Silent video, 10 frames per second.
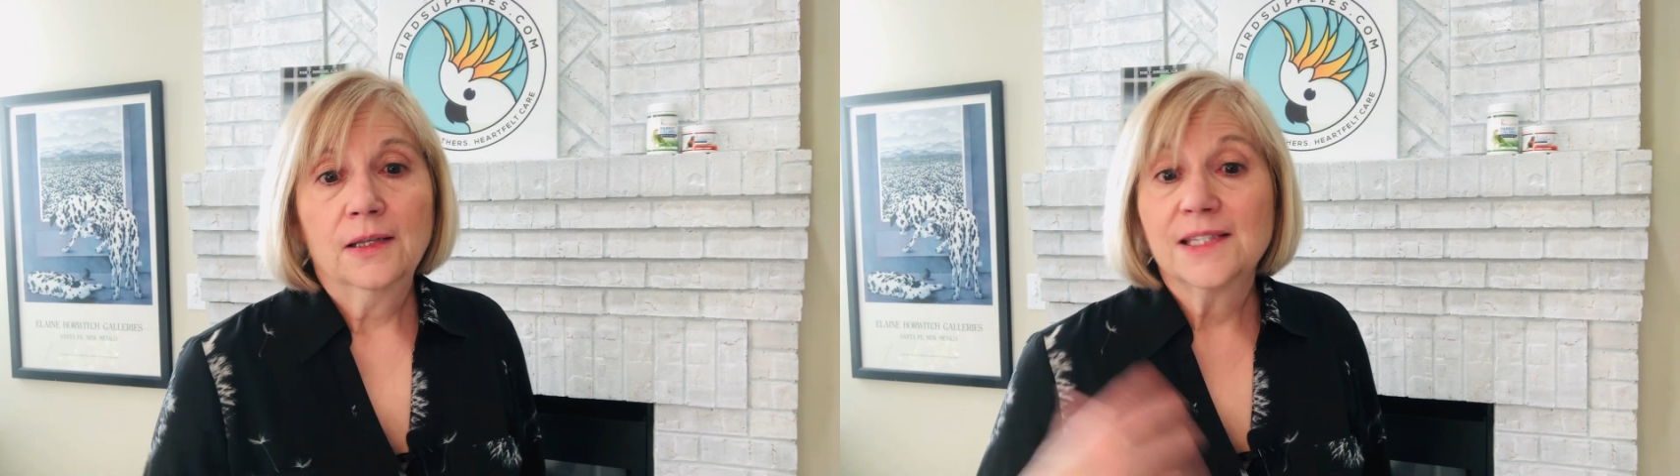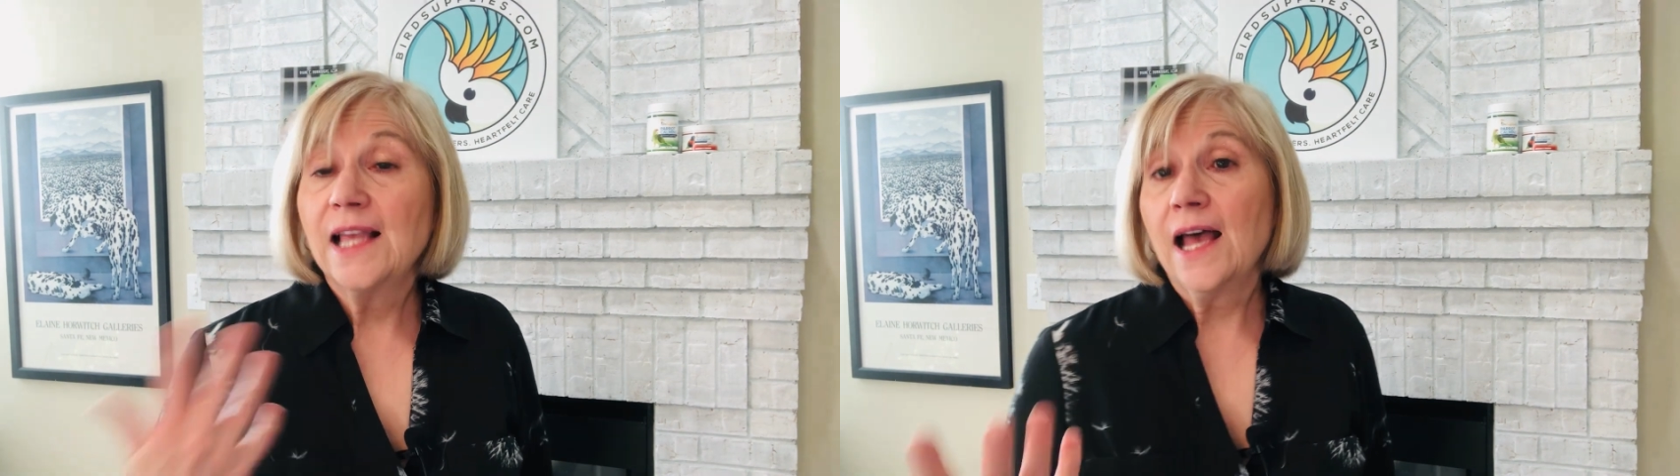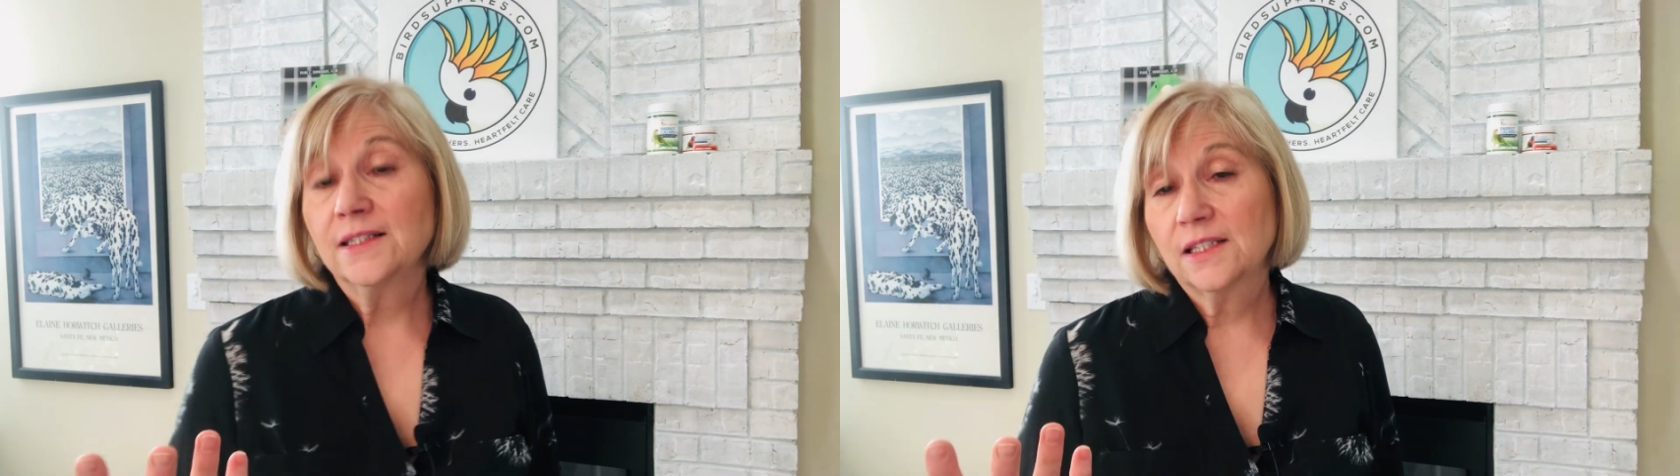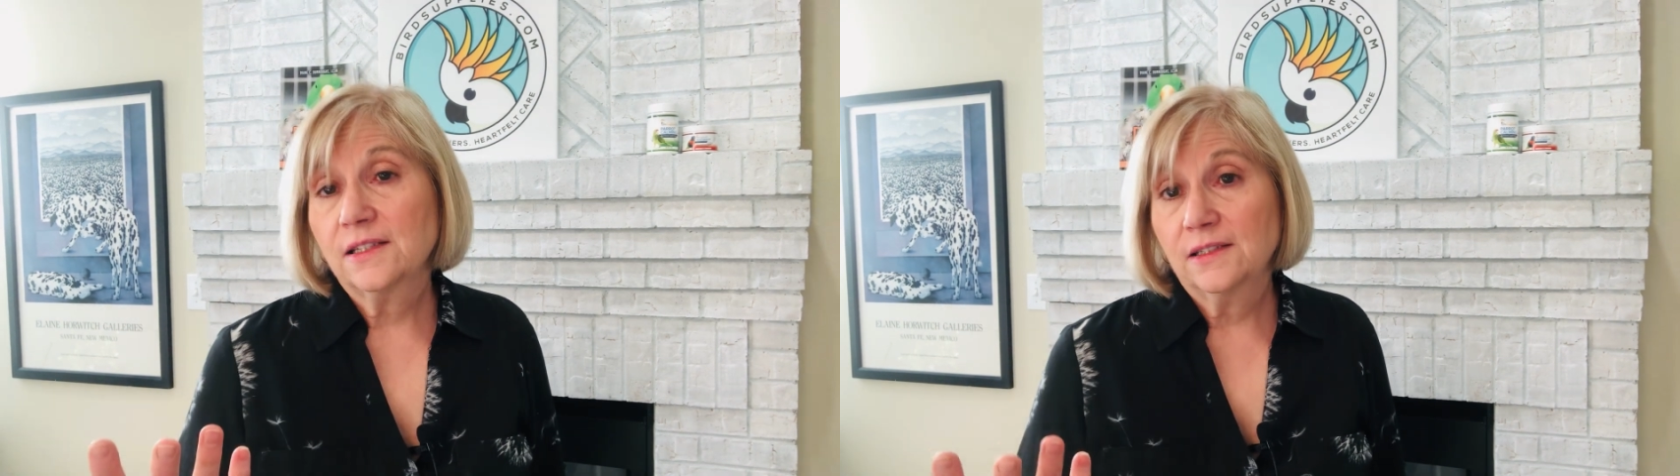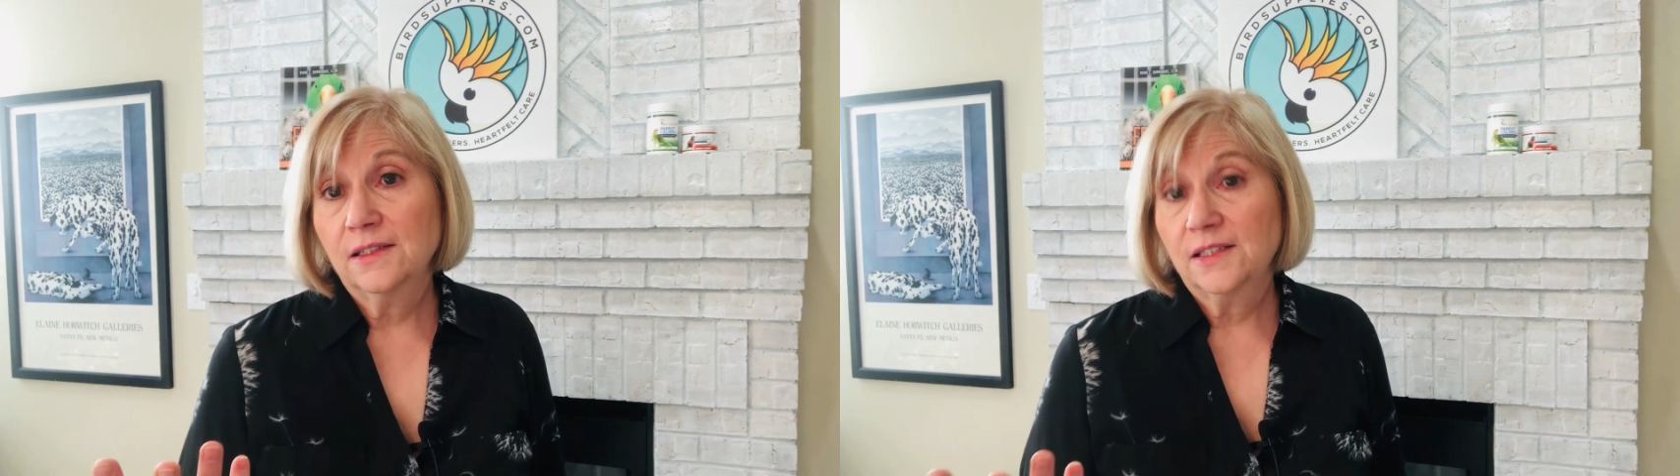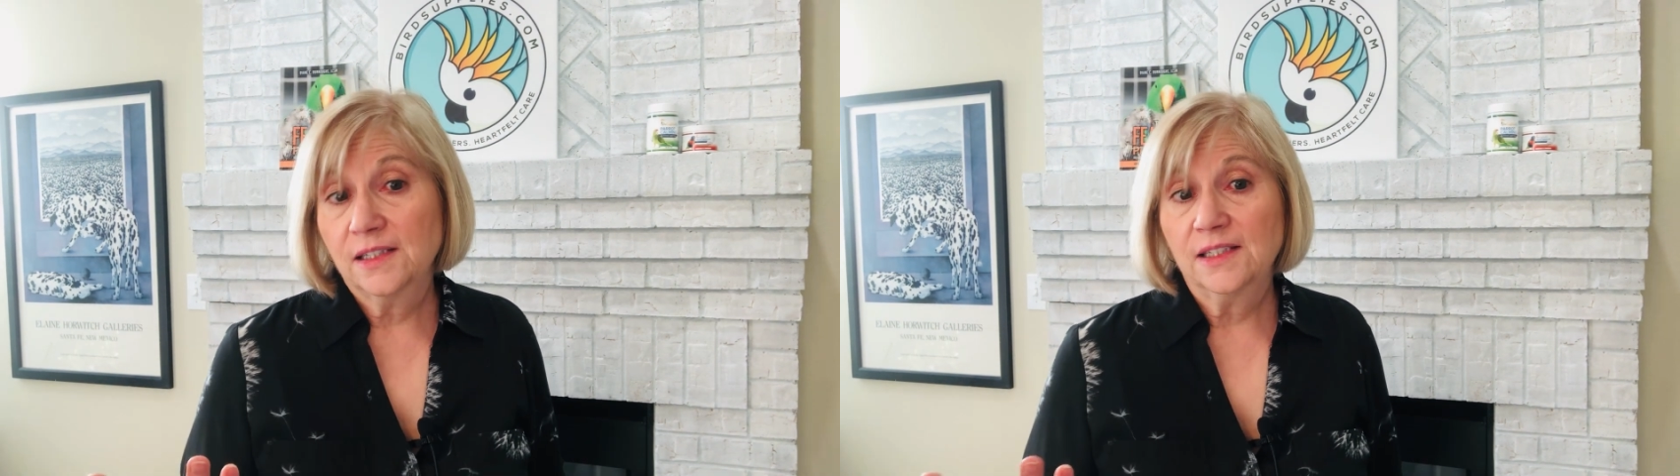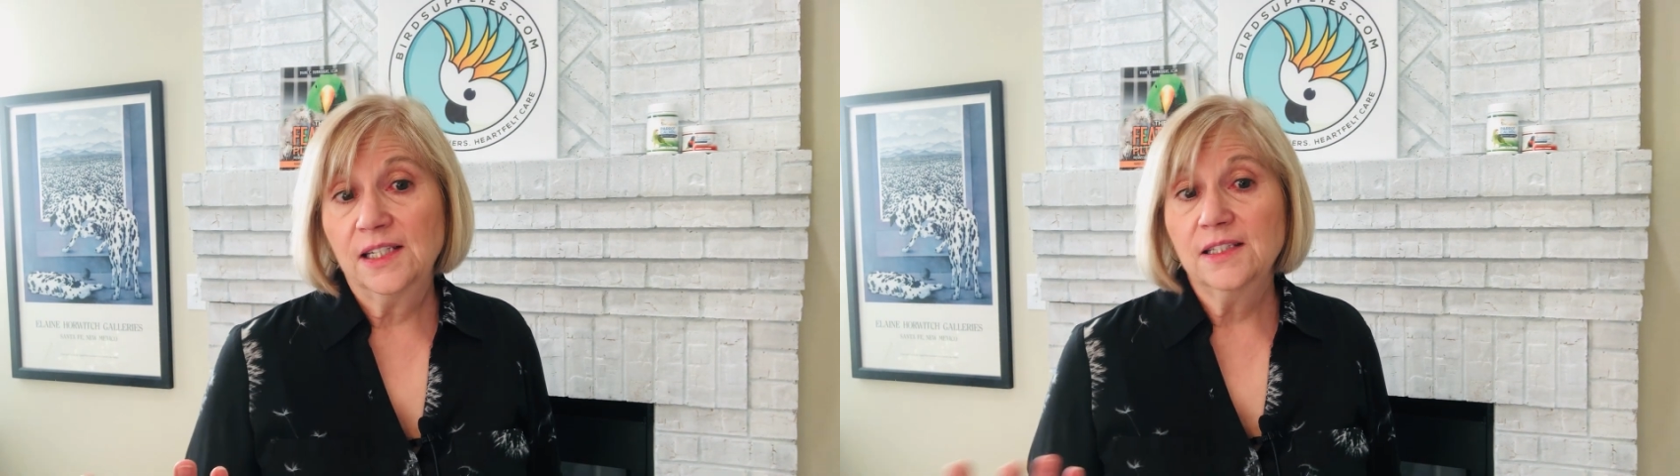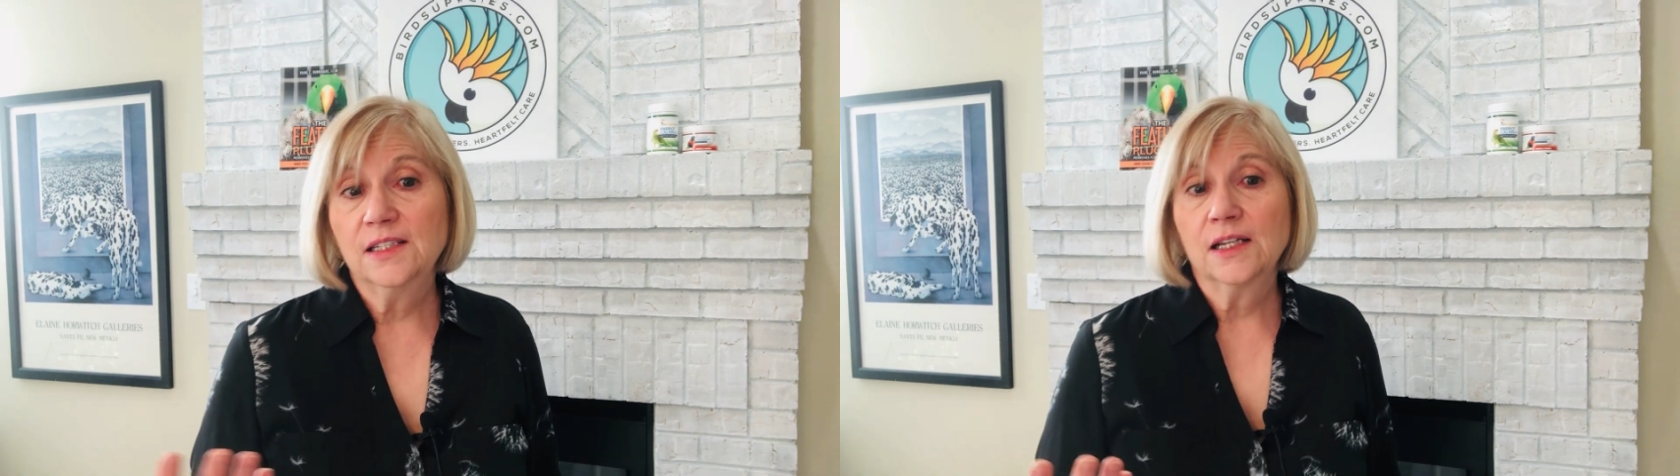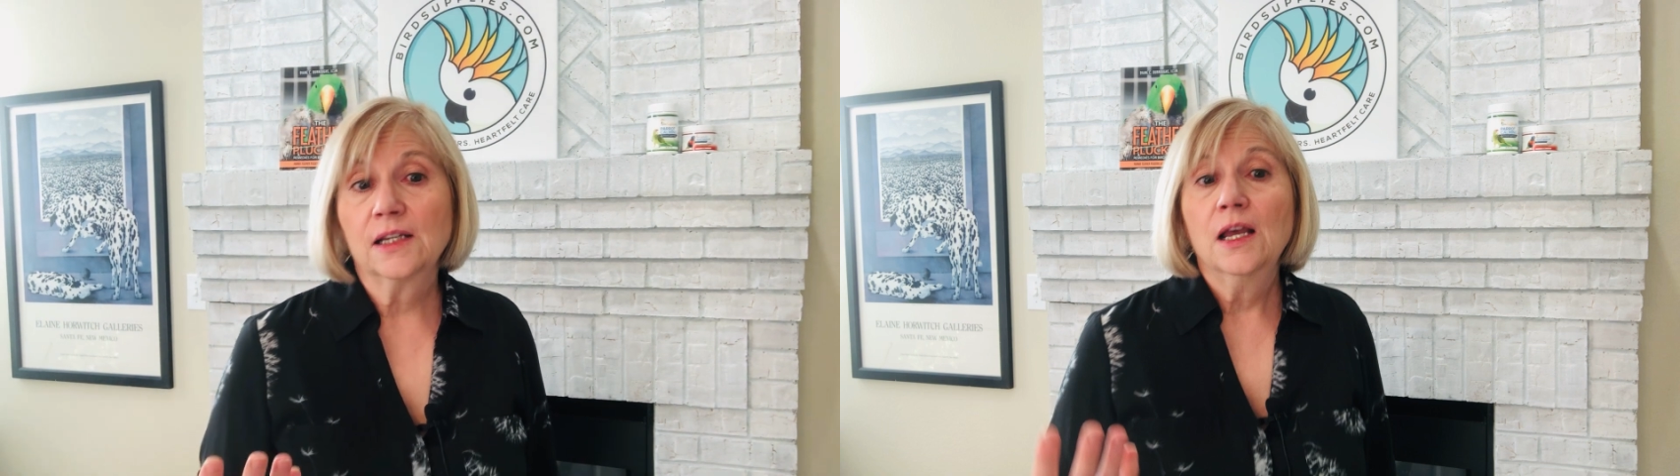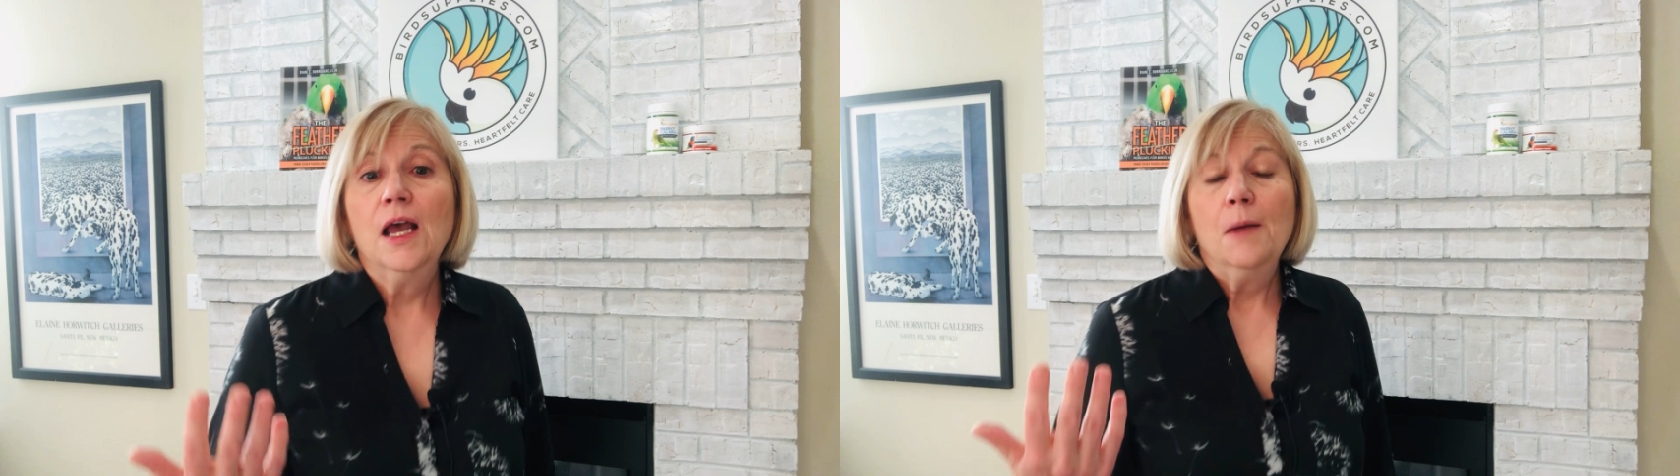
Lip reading: sad statistic.